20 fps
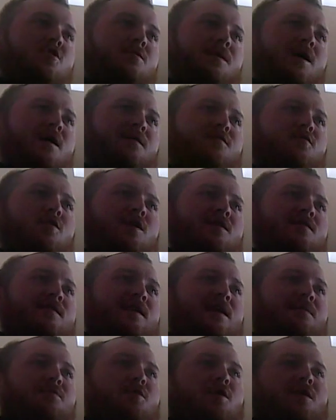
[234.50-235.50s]
Chernobyl Grand
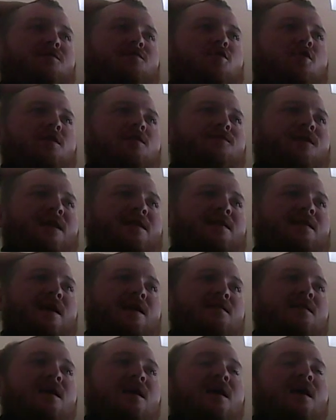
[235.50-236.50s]
Scale of Curious found
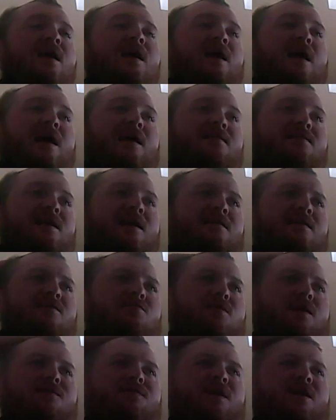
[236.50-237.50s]
that has scientists
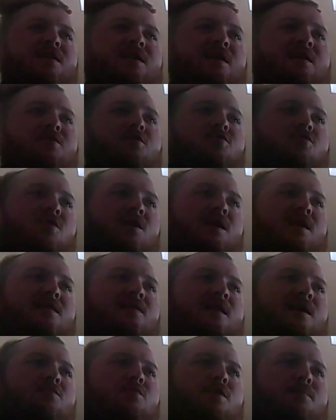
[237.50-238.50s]
rethinking an ingredient
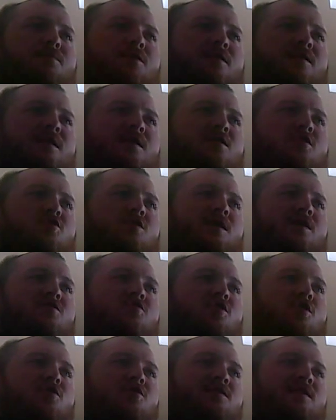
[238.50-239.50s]
that were present in the early
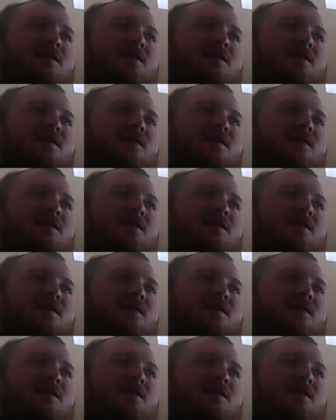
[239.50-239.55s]
solar